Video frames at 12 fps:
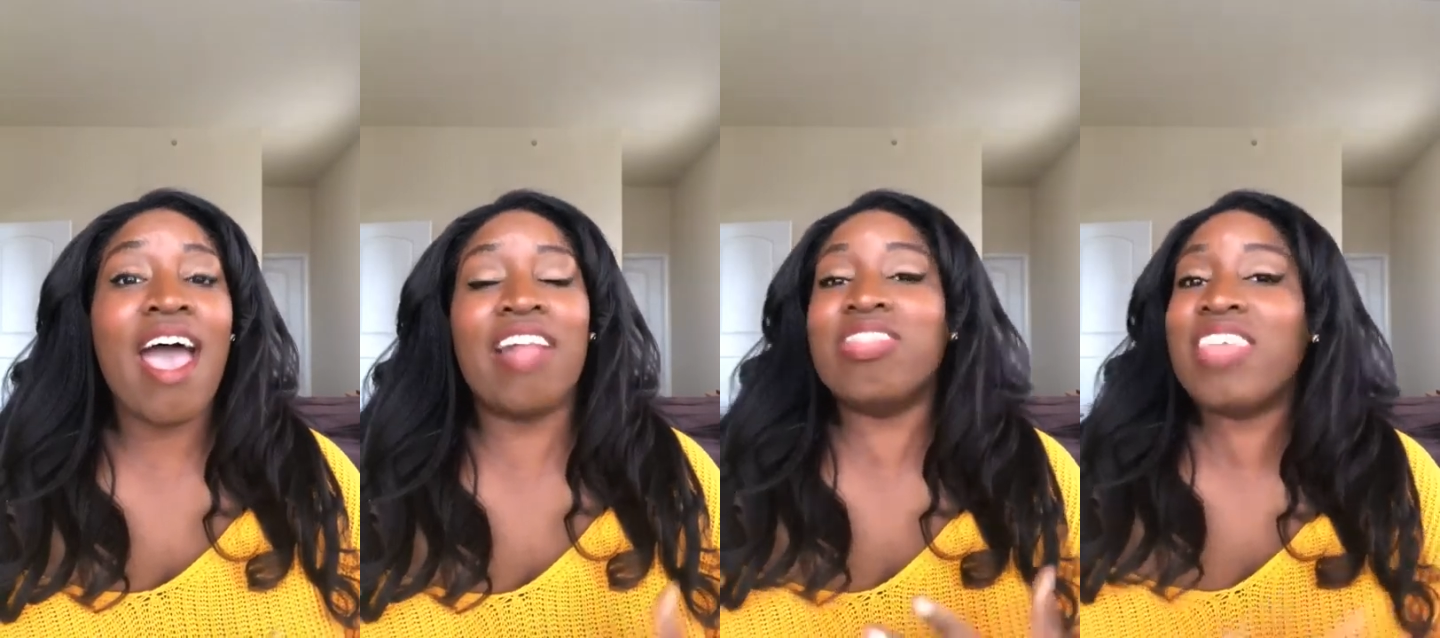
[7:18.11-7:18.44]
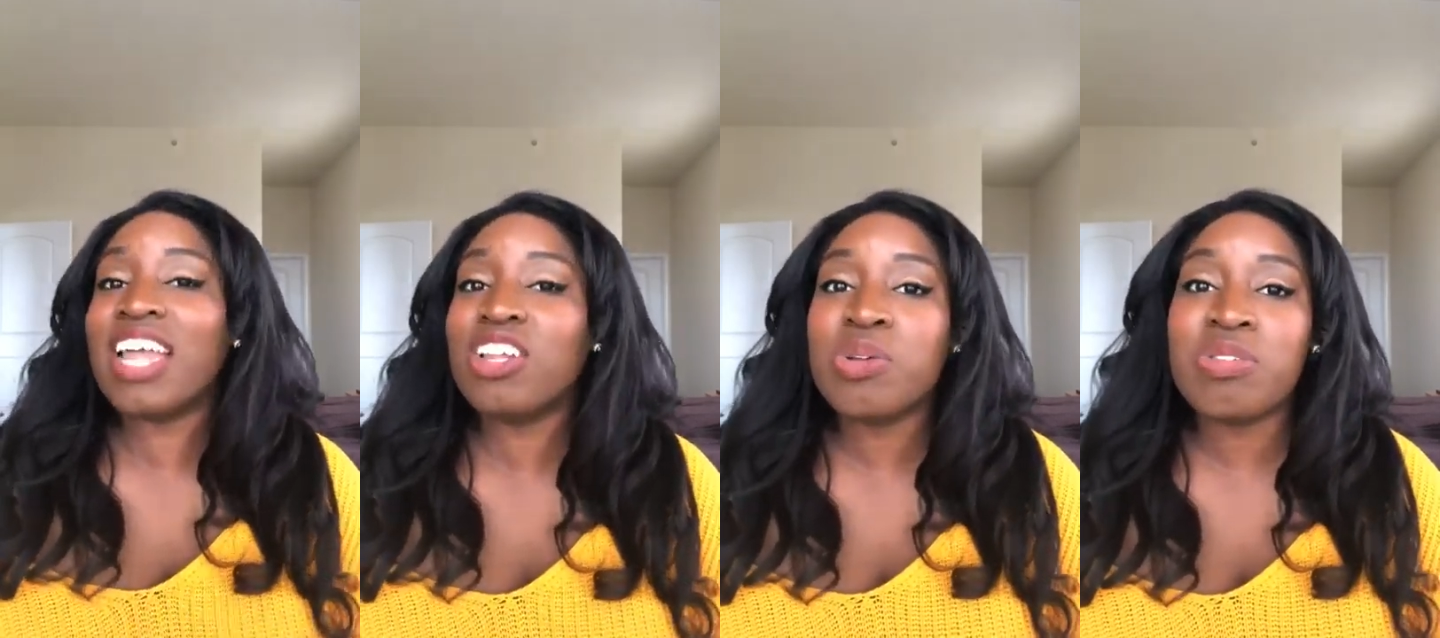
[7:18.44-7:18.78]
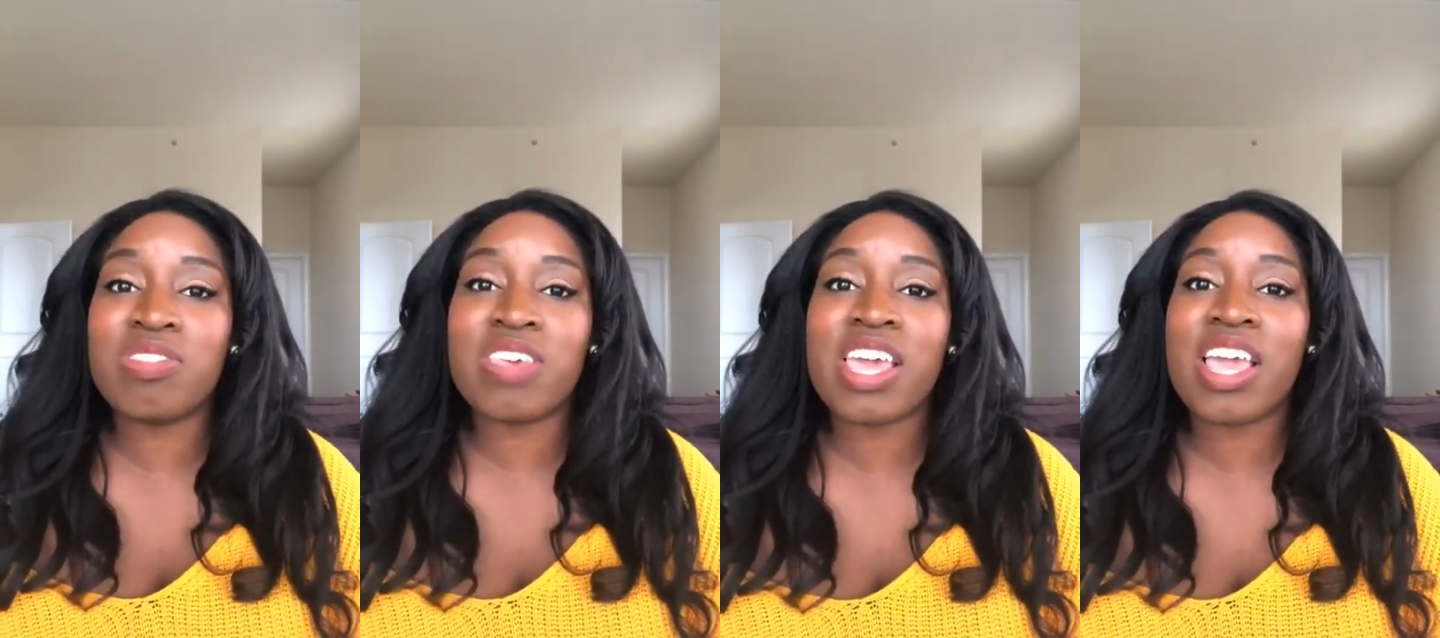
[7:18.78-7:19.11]
And then you
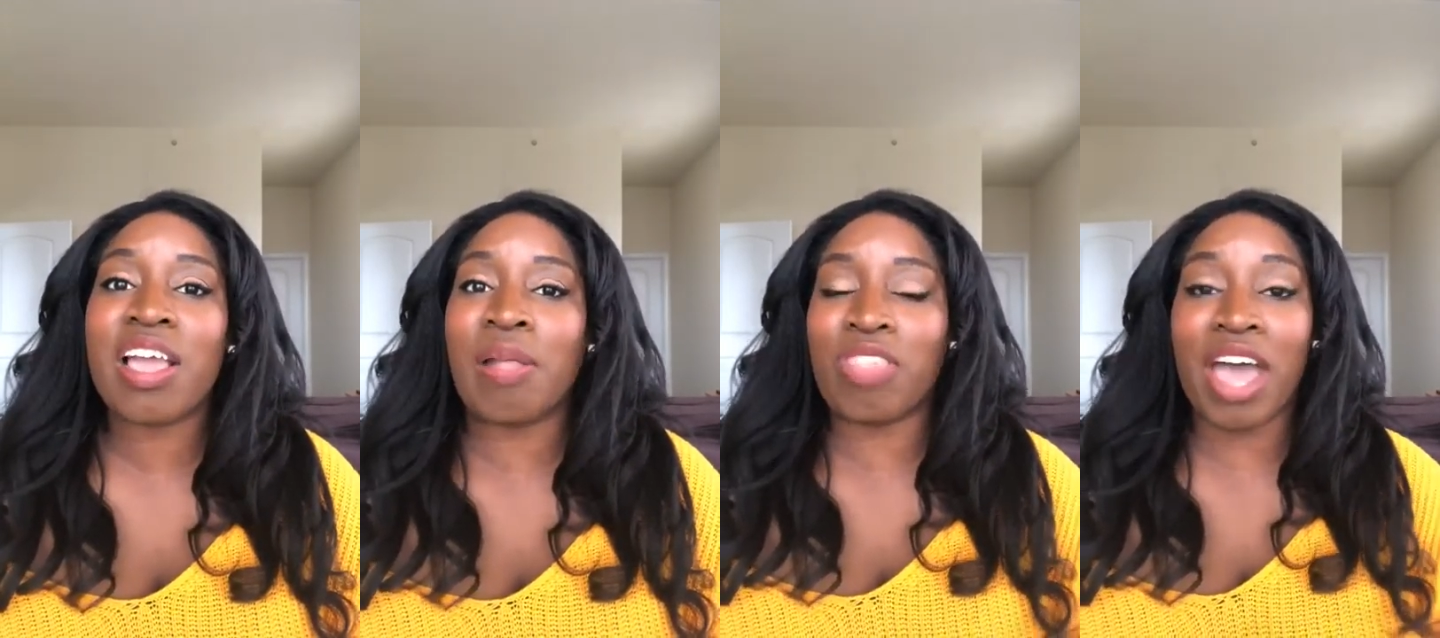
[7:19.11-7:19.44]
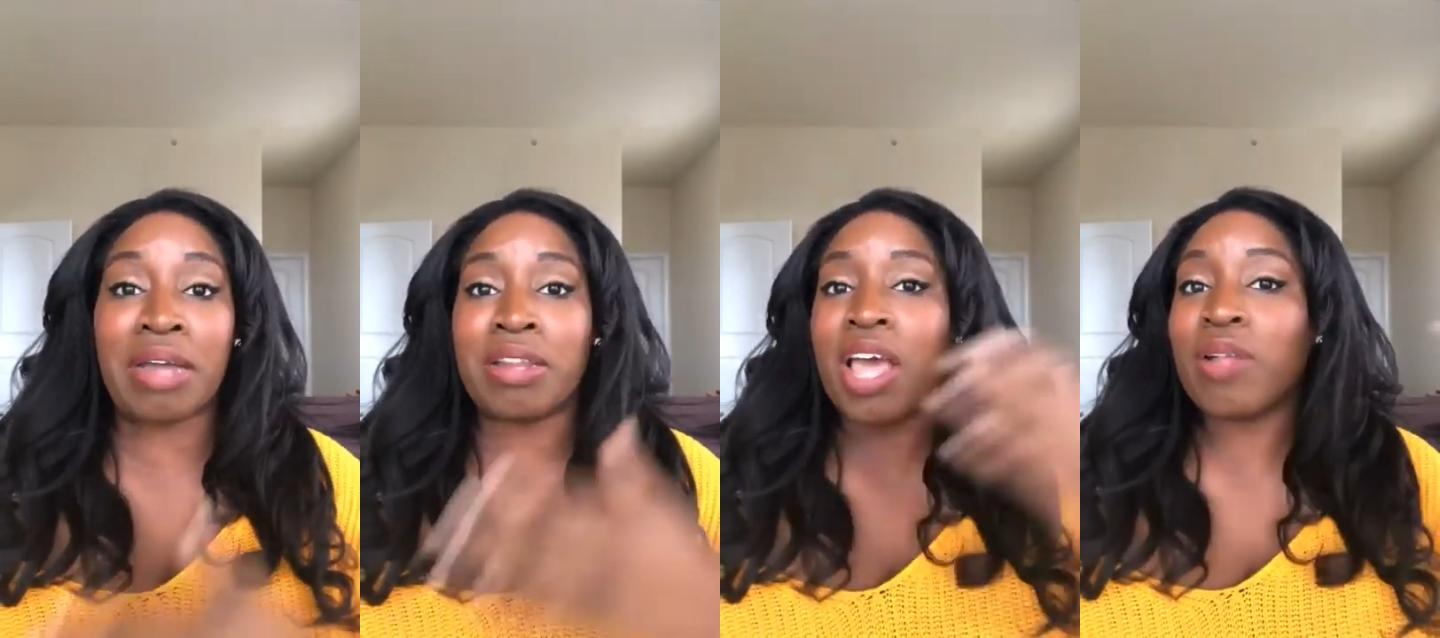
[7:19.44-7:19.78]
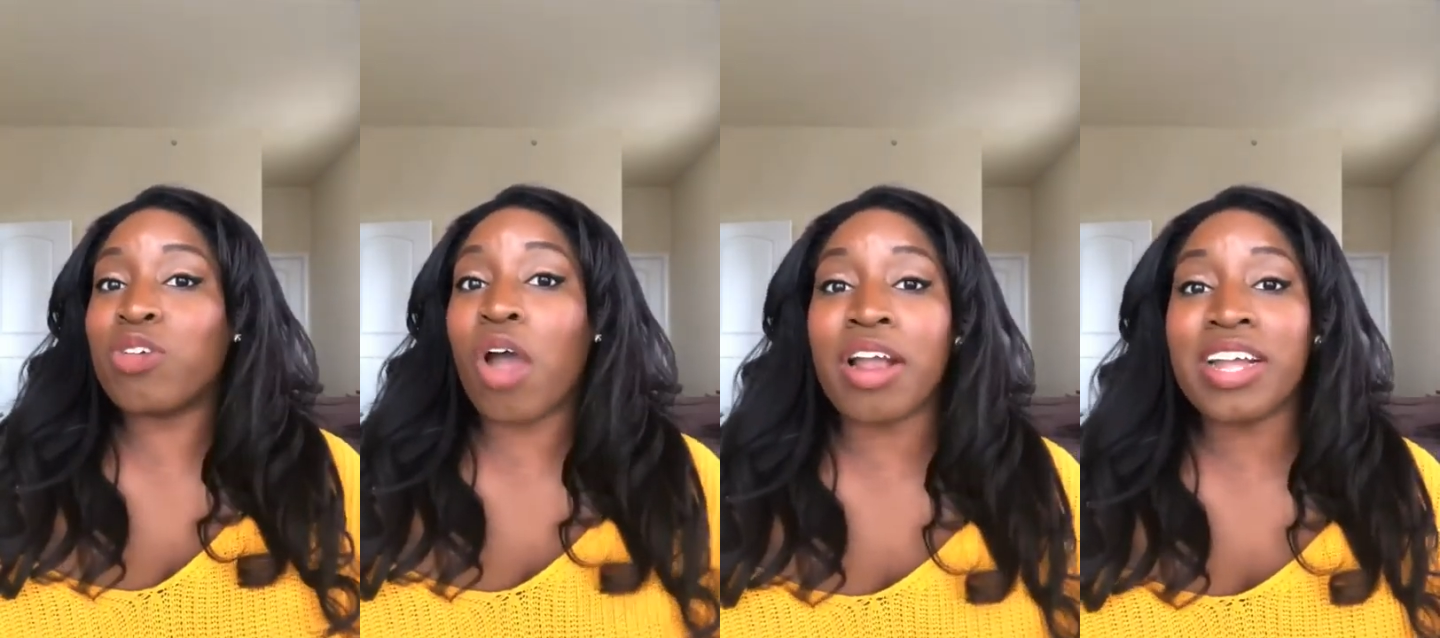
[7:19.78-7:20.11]
see that
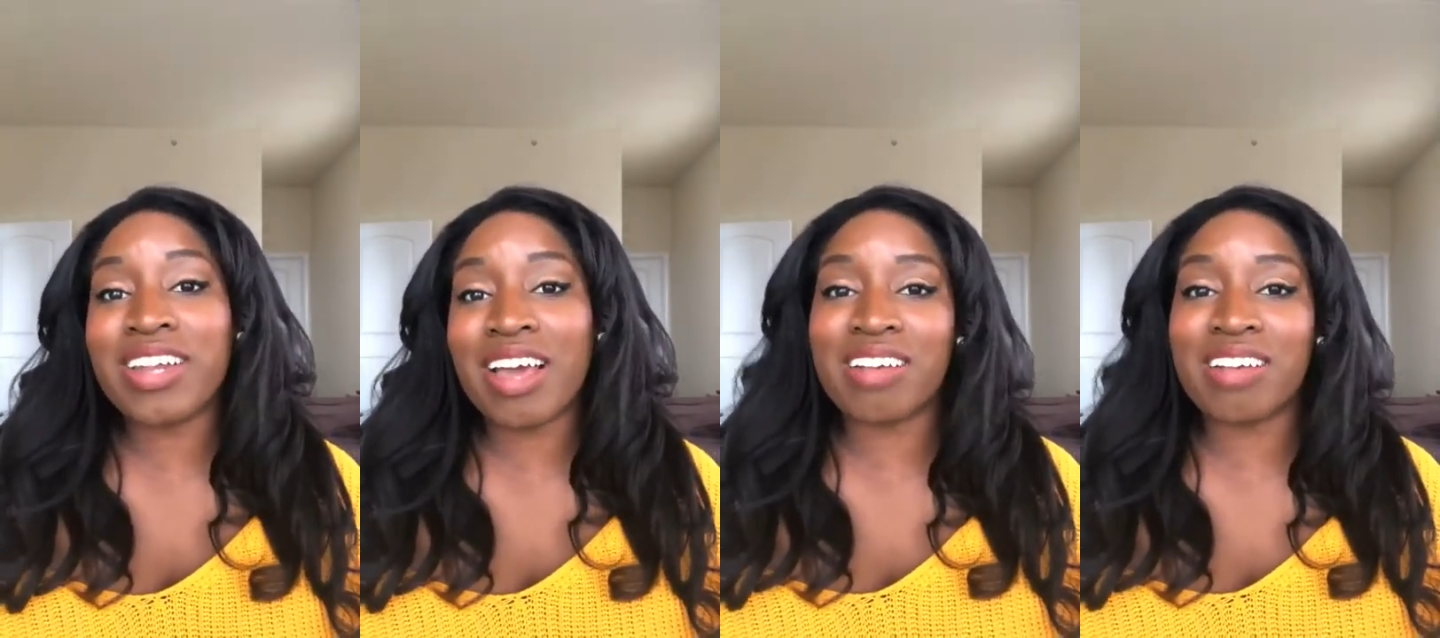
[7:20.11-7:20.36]
Target